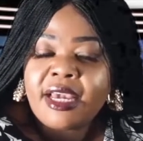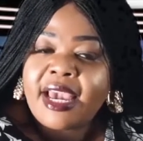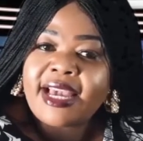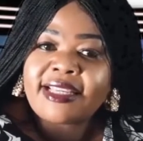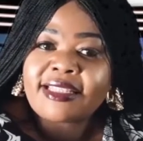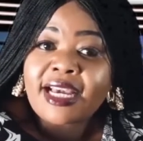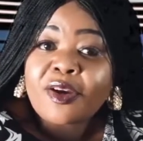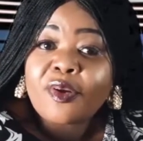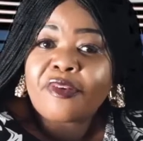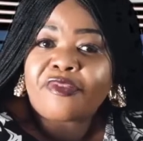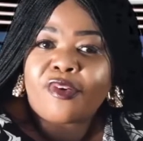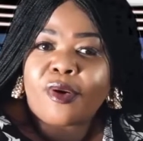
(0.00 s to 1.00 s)
And second
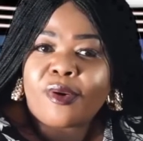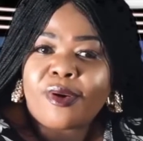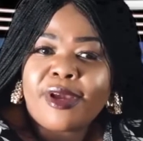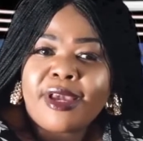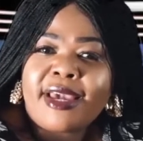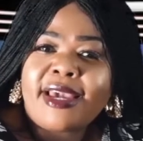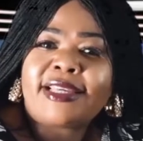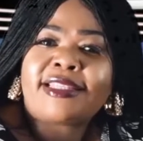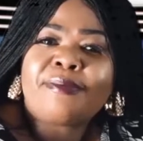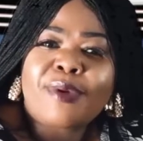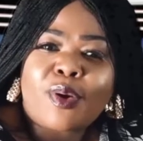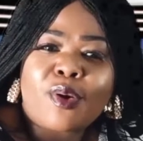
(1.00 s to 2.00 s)
of all, is
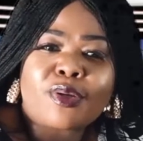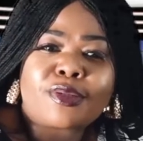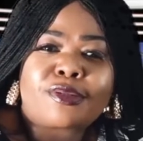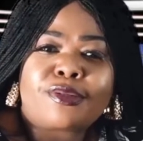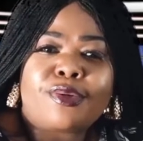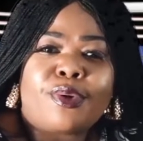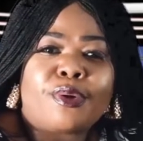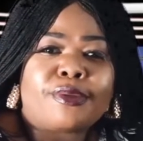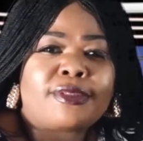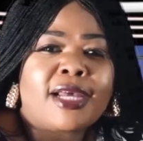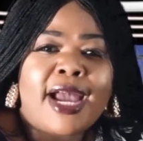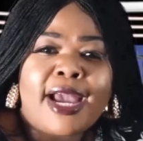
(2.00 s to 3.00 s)
it because you're
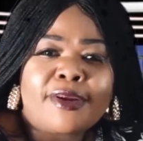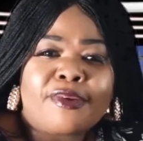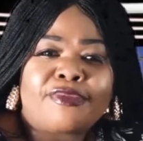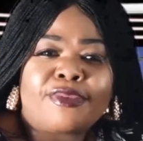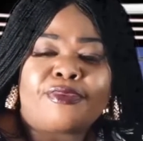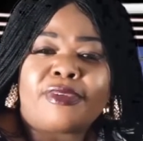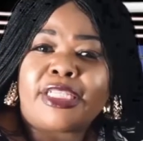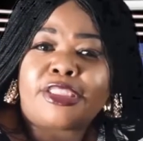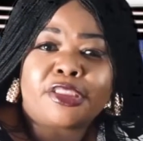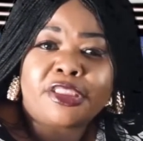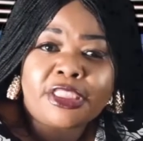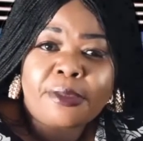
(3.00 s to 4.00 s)
tired of the
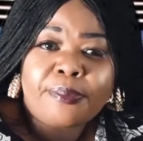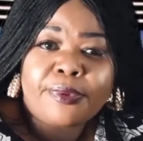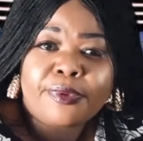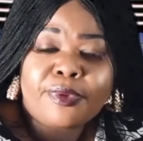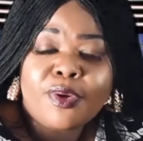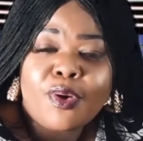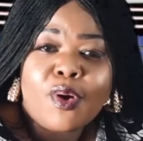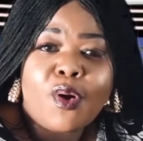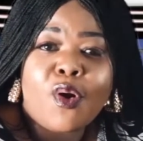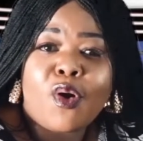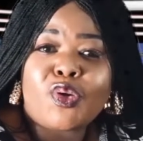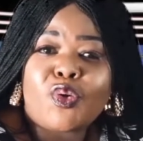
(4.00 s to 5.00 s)
relationship
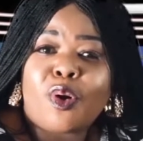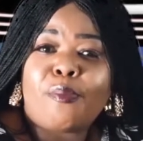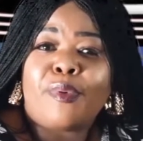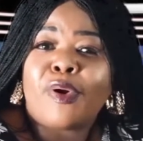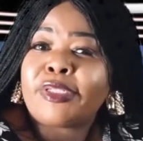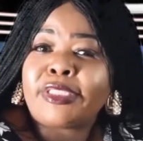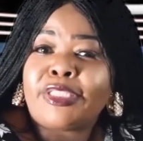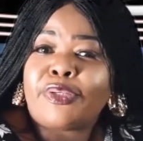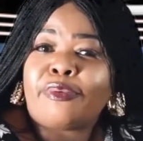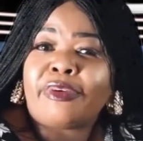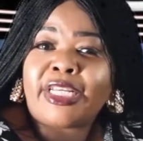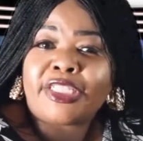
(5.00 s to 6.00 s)
or you're bored in
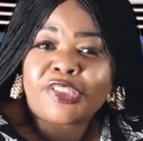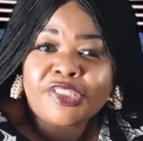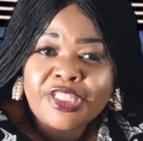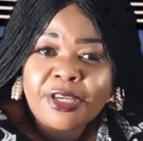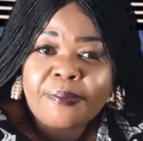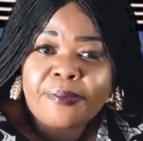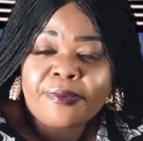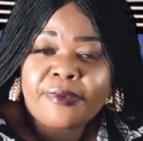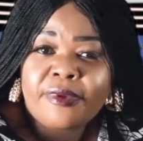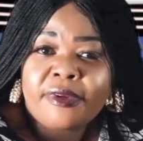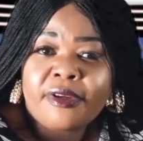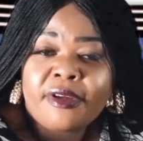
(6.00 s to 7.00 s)
your relationship?
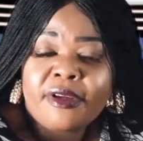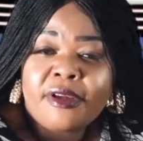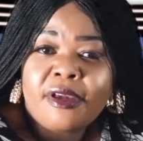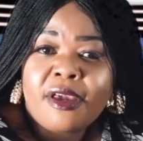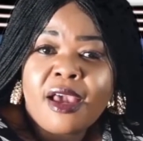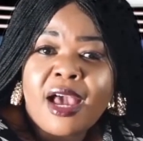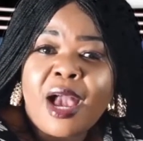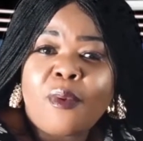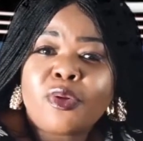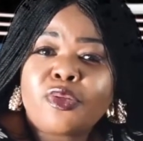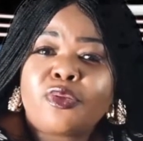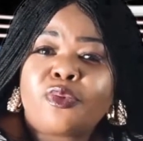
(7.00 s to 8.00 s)
I
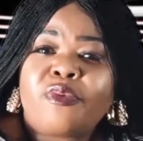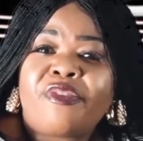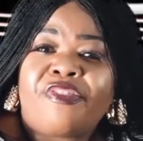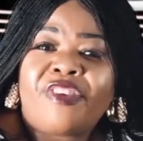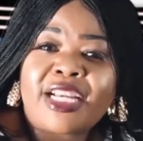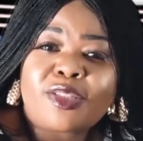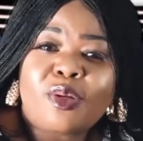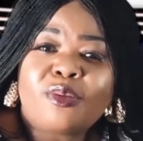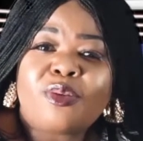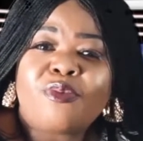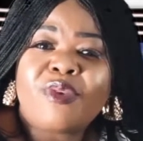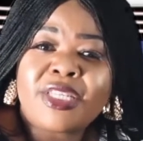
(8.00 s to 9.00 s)
want you to reflect on
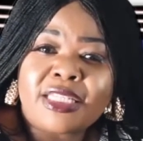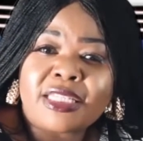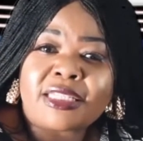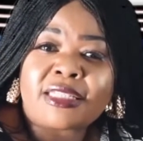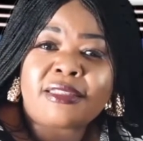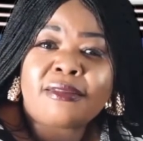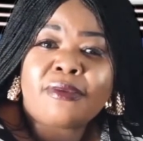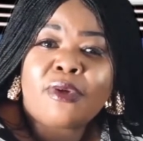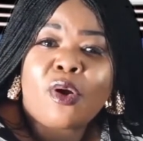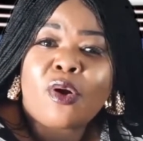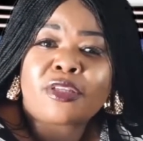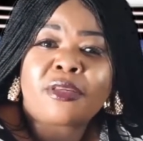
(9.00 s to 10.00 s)
the reasons
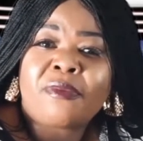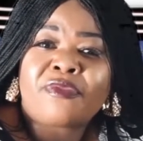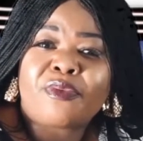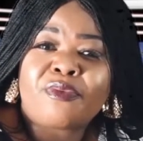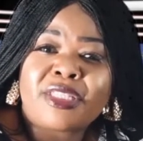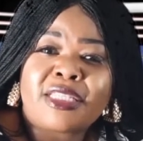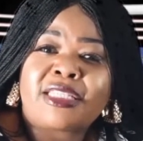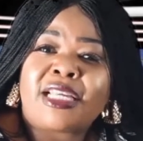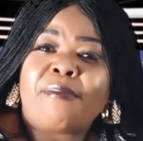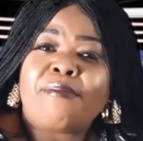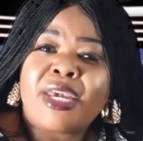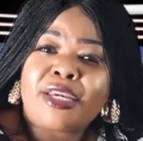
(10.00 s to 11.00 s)
or some of the reasons
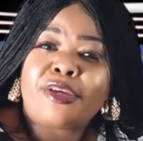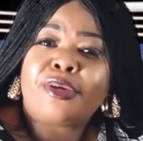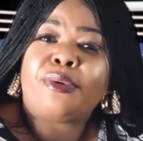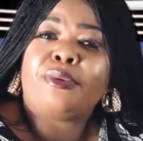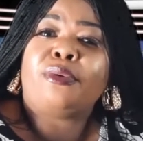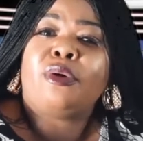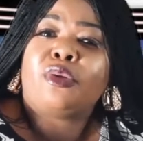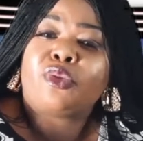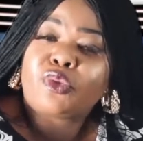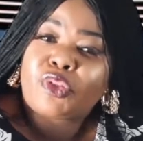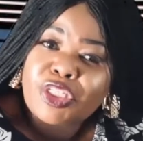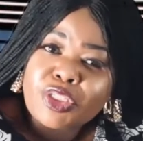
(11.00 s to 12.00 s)
that make you
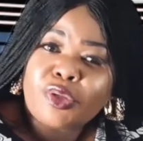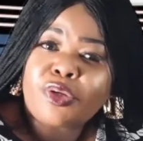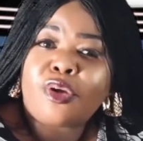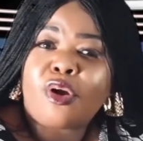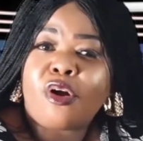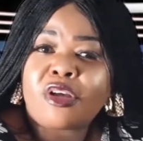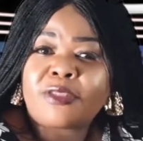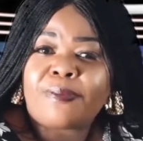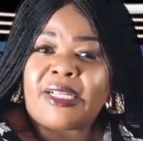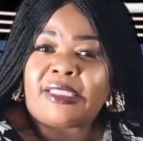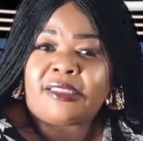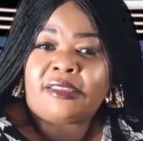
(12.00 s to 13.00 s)
to cheat on your
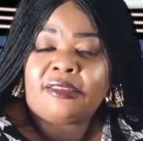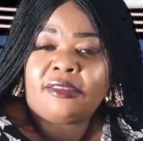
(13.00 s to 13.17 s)
husband.